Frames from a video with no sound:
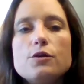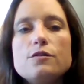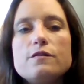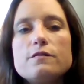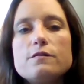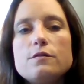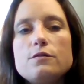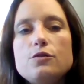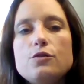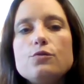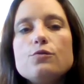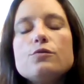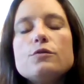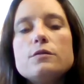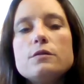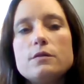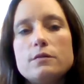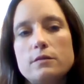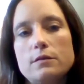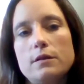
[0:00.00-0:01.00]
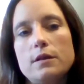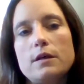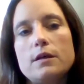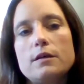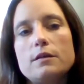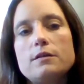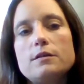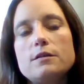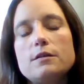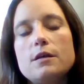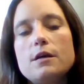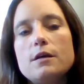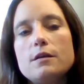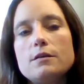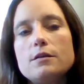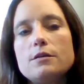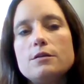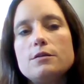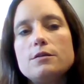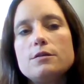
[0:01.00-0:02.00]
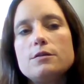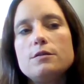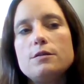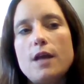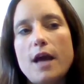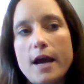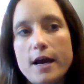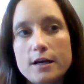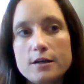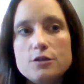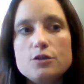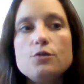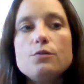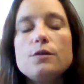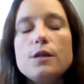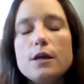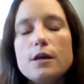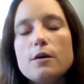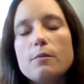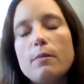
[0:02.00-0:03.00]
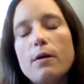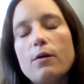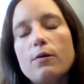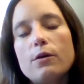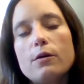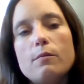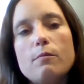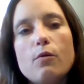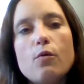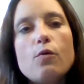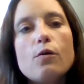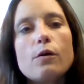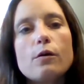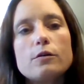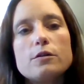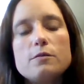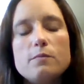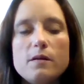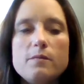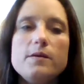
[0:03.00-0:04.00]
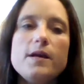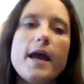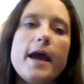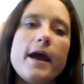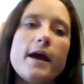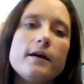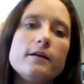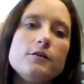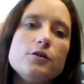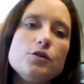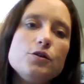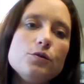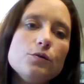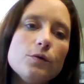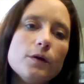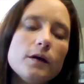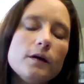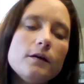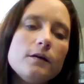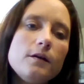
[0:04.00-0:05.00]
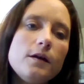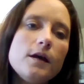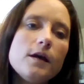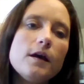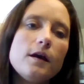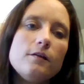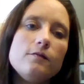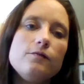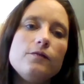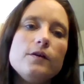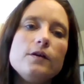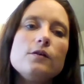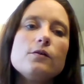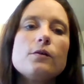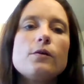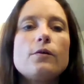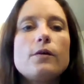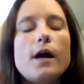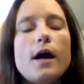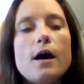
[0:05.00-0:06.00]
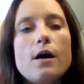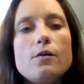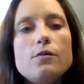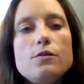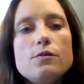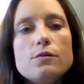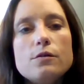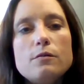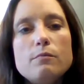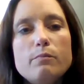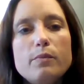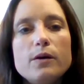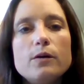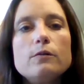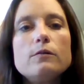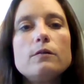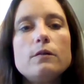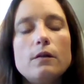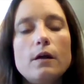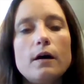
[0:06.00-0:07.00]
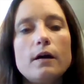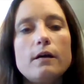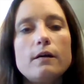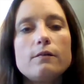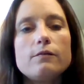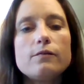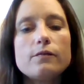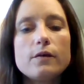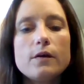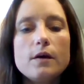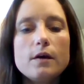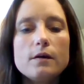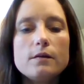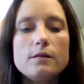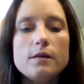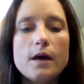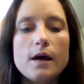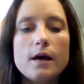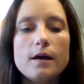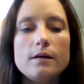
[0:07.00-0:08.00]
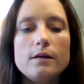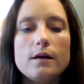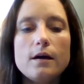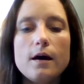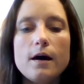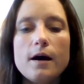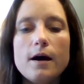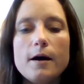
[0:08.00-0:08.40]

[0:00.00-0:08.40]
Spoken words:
can use this list to, as you think about it more, to maybe add to it and figure out how you can build a life that